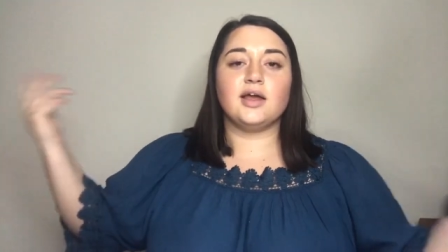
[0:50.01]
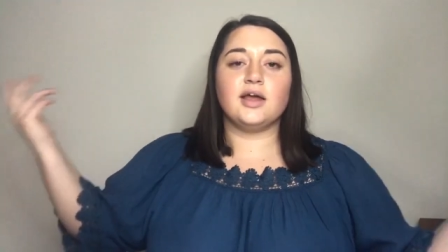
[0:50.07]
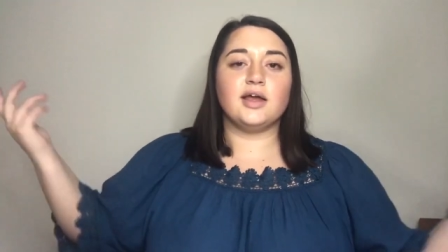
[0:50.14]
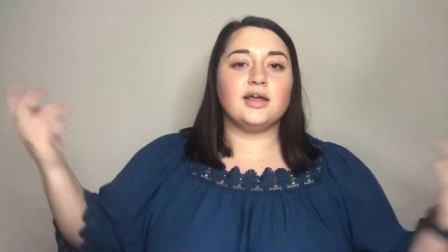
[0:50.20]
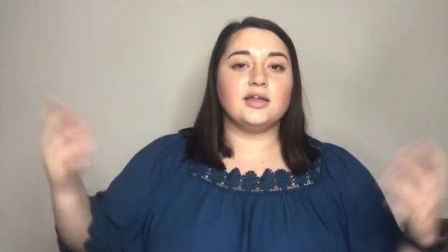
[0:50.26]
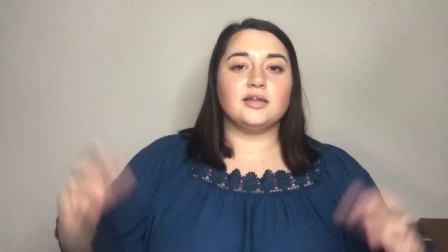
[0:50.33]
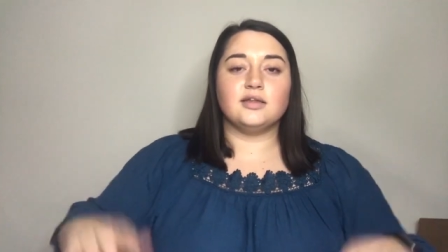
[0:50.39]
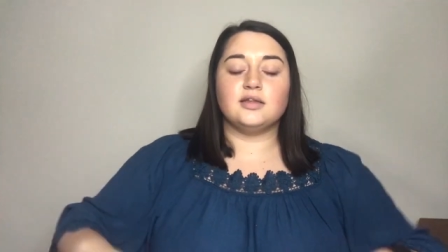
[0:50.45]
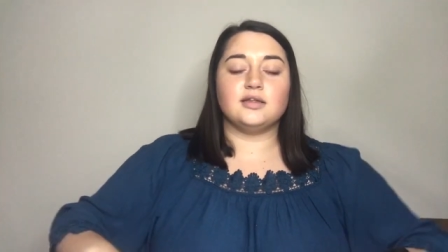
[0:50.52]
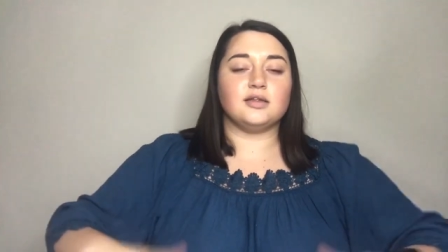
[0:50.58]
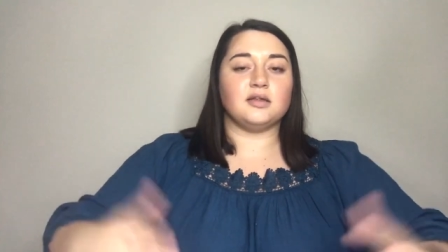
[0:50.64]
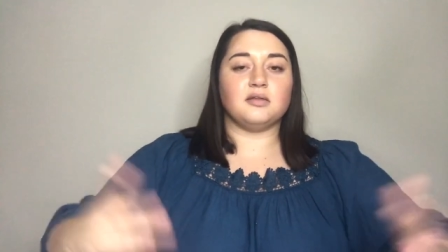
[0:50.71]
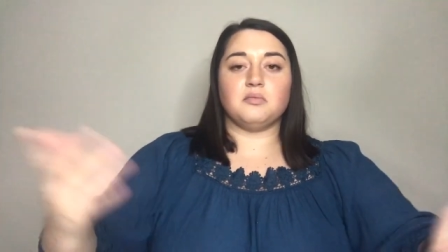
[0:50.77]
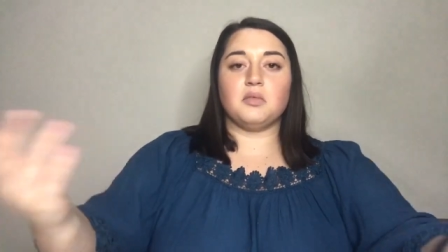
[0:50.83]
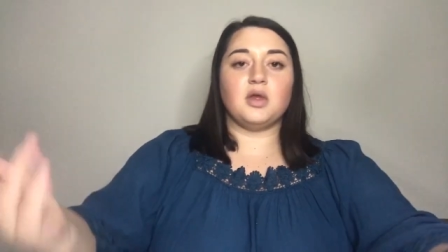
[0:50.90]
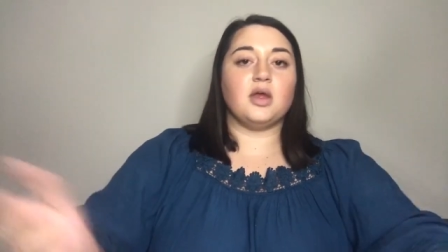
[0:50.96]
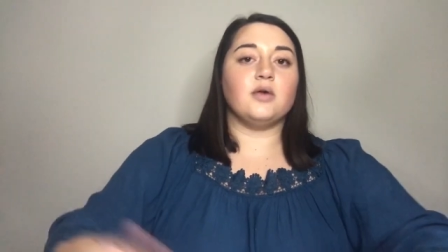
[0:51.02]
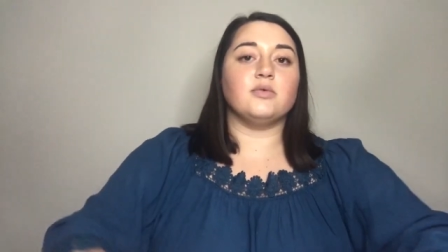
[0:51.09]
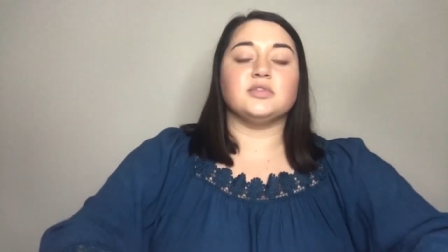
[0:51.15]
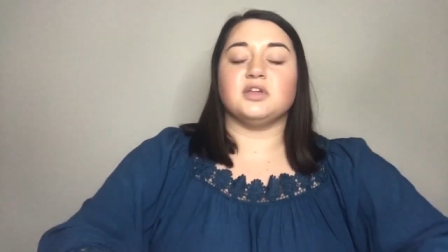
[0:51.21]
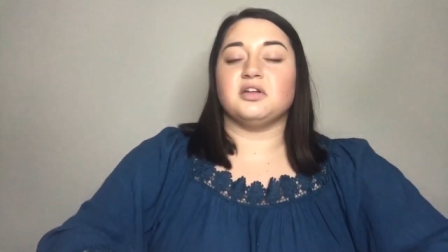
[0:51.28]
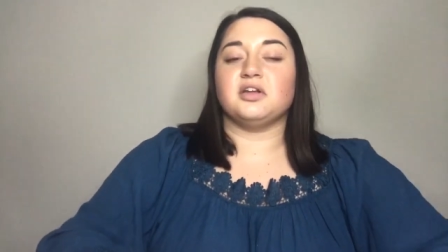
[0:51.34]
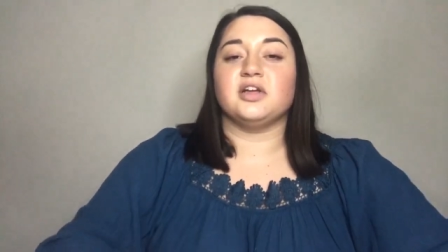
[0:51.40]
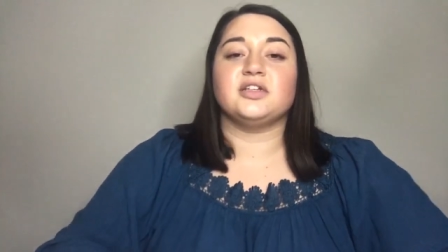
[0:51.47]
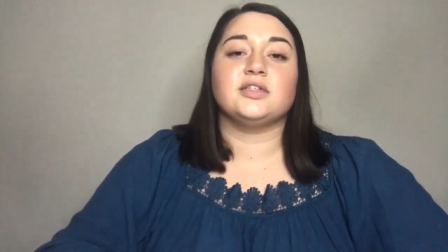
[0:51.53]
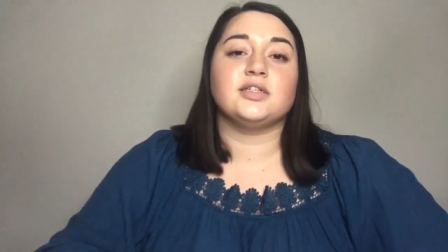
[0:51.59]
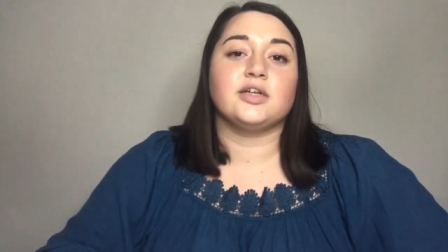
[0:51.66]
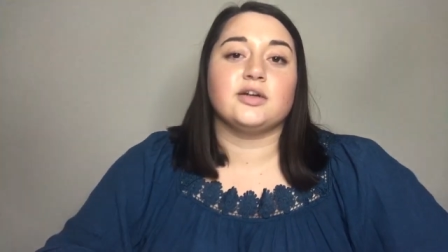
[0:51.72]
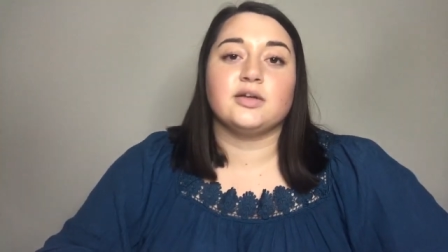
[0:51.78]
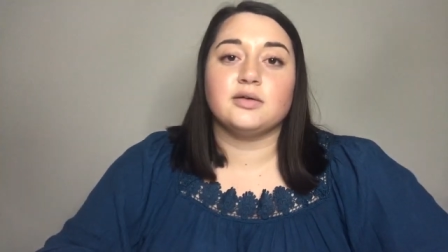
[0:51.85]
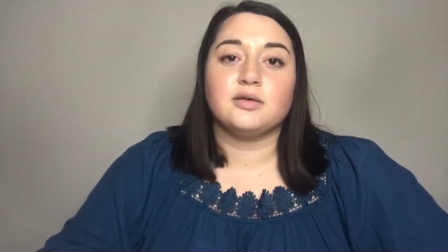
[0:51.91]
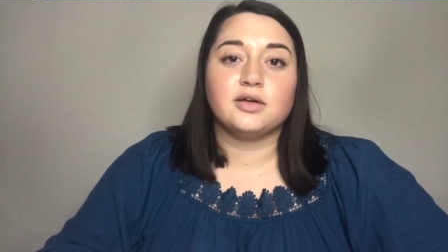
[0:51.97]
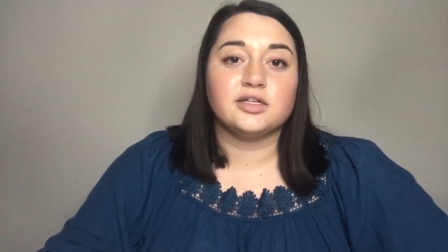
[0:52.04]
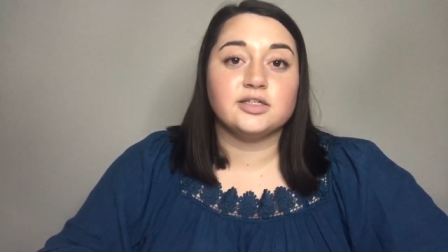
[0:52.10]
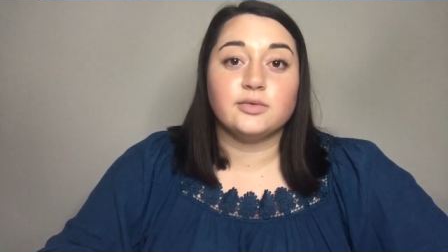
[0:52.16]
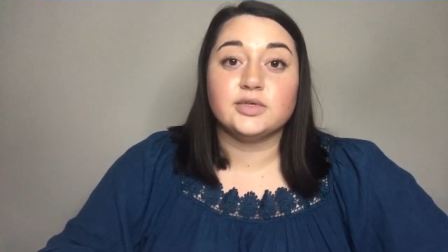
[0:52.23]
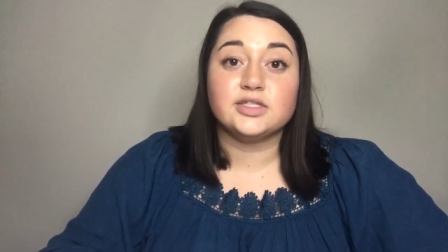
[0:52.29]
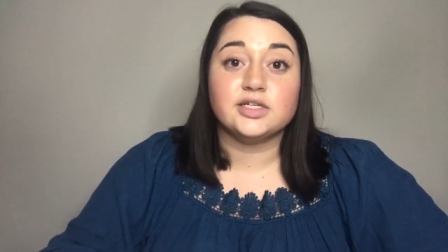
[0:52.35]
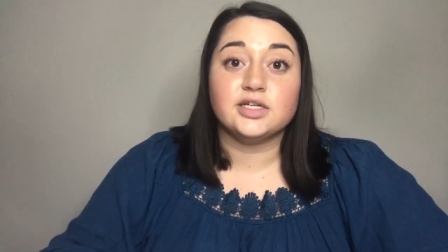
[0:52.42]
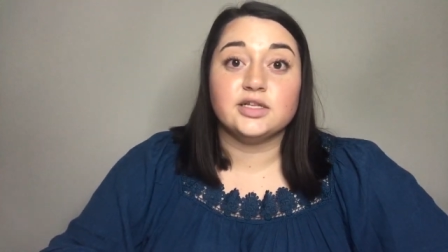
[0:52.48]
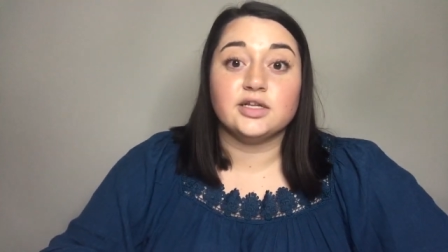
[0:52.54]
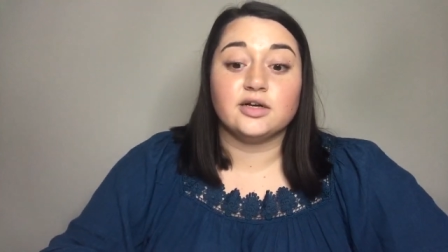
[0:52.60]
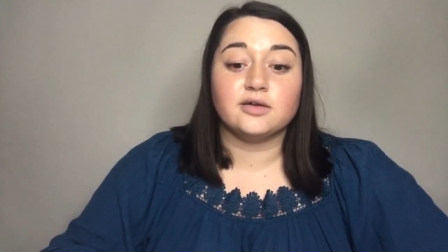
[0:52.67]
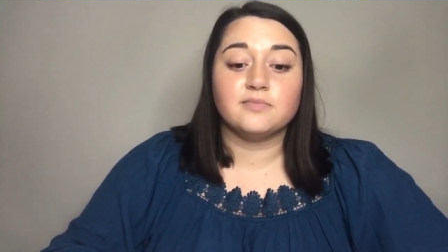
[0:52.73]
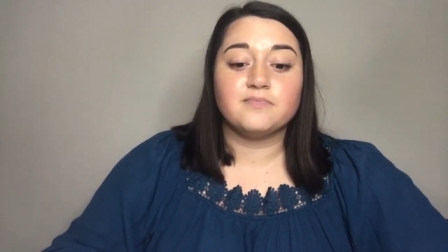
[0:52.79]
and it was unnecessary because it wasn't in there.